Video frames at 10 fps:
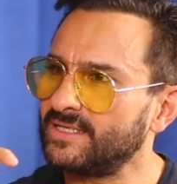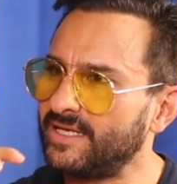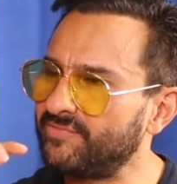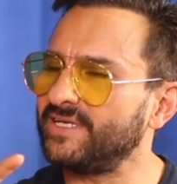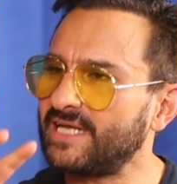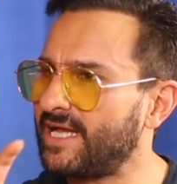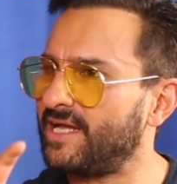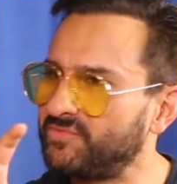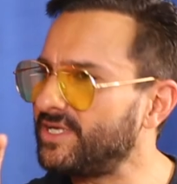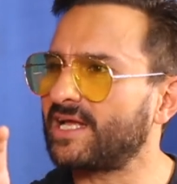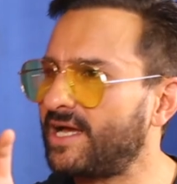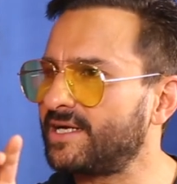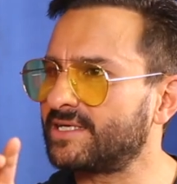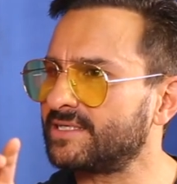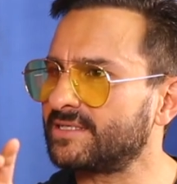Every
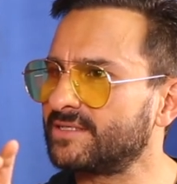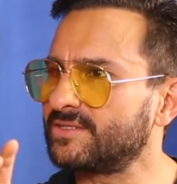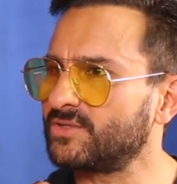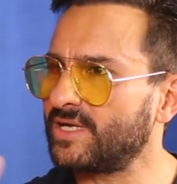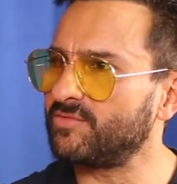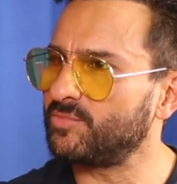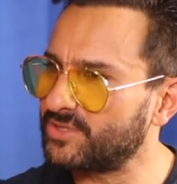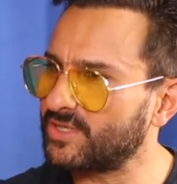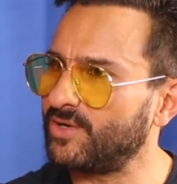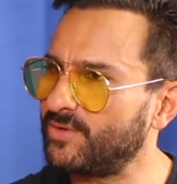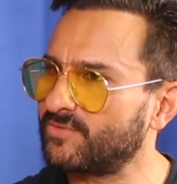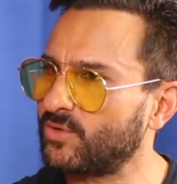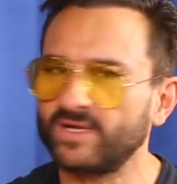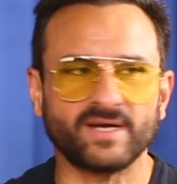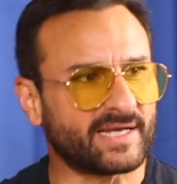character should have a particular way of
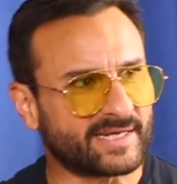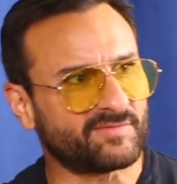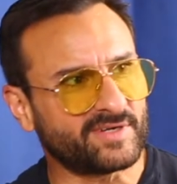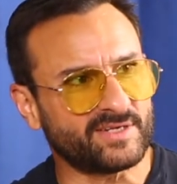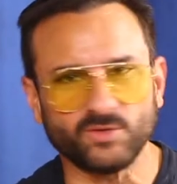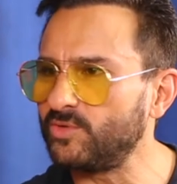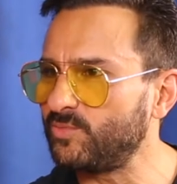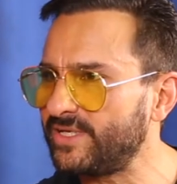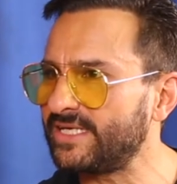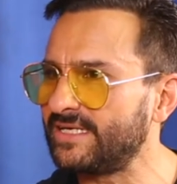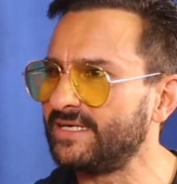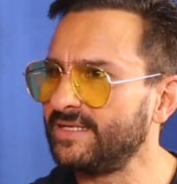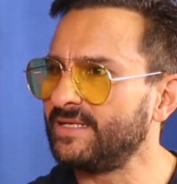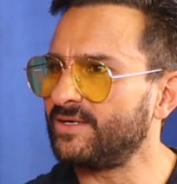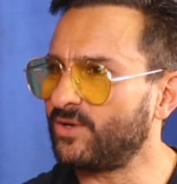talking, like every human being
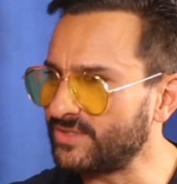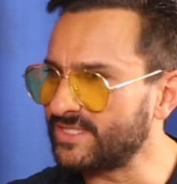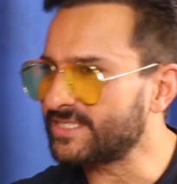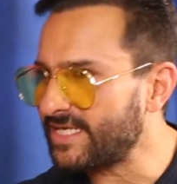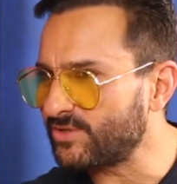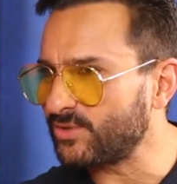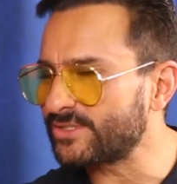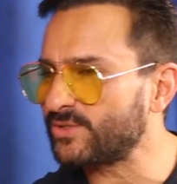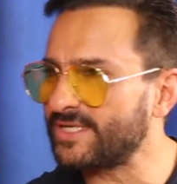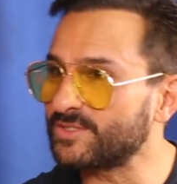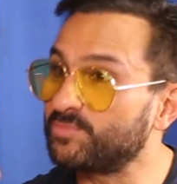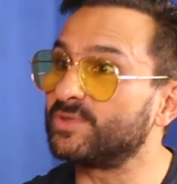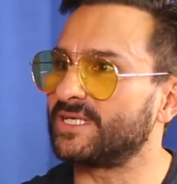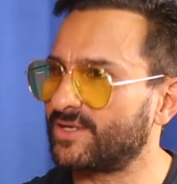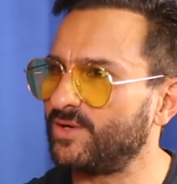on this set also has a
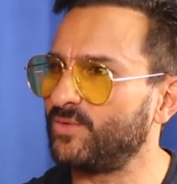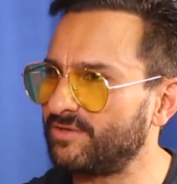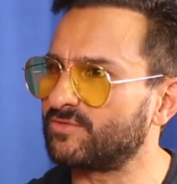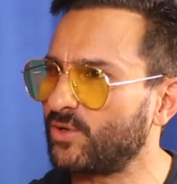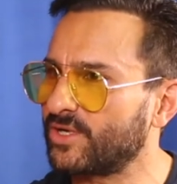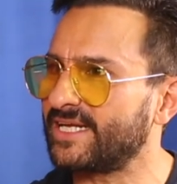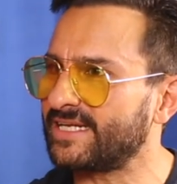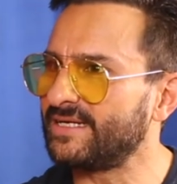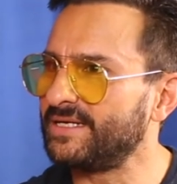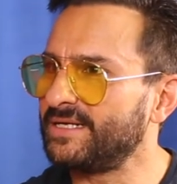particular way of talking.